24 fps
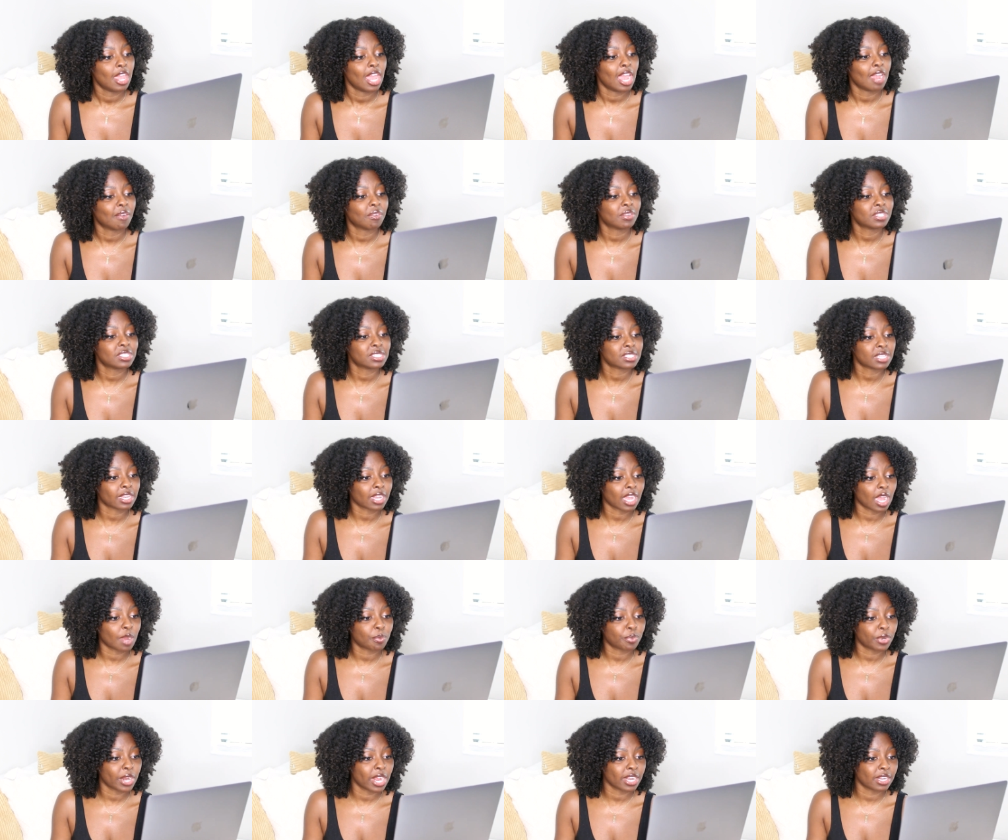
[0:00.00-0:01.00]
Ever since I
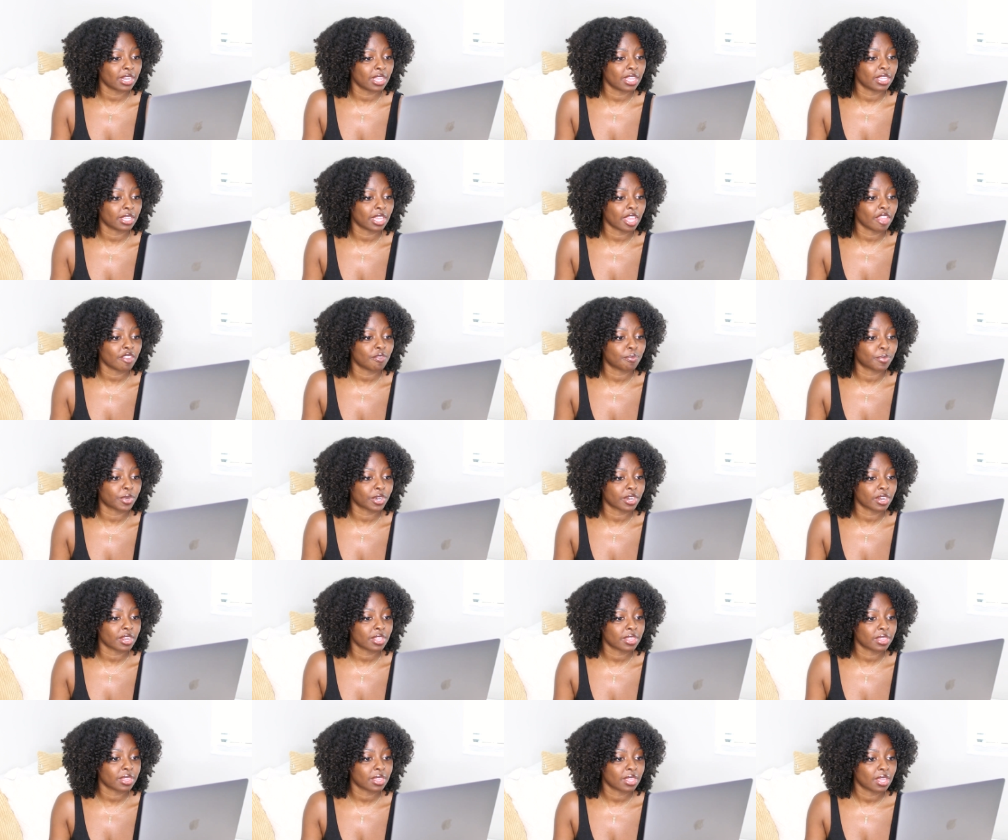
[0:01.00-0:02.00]
got pregnant and gave
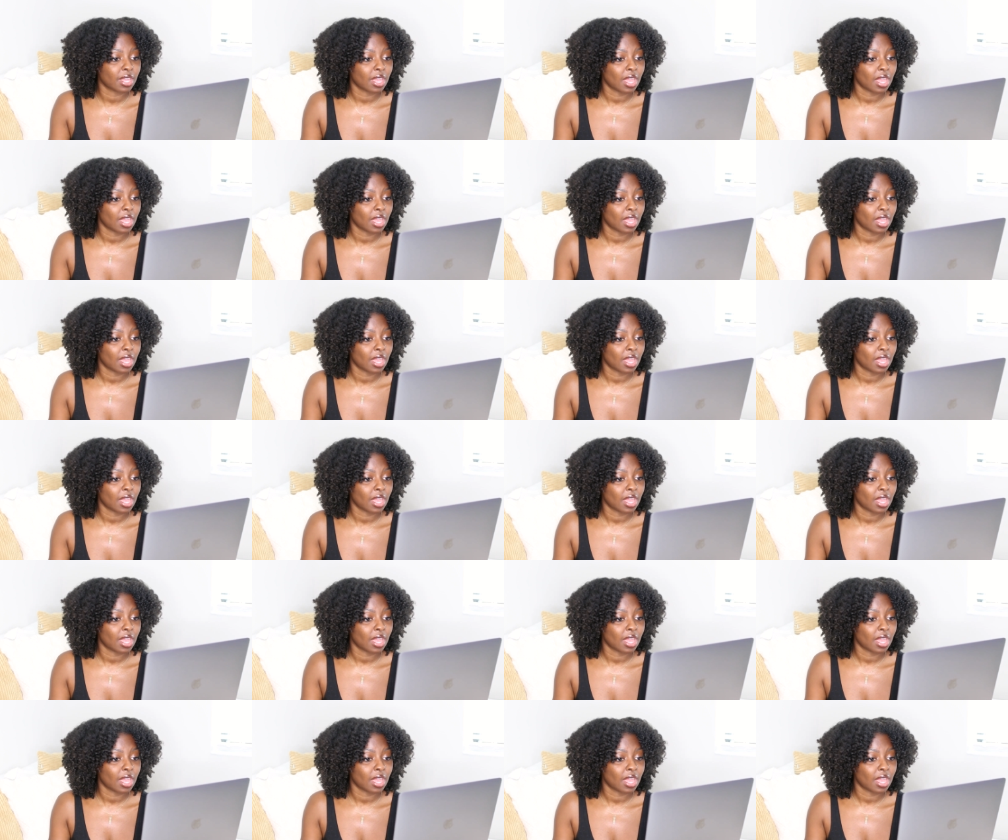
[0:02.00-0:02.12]
birth,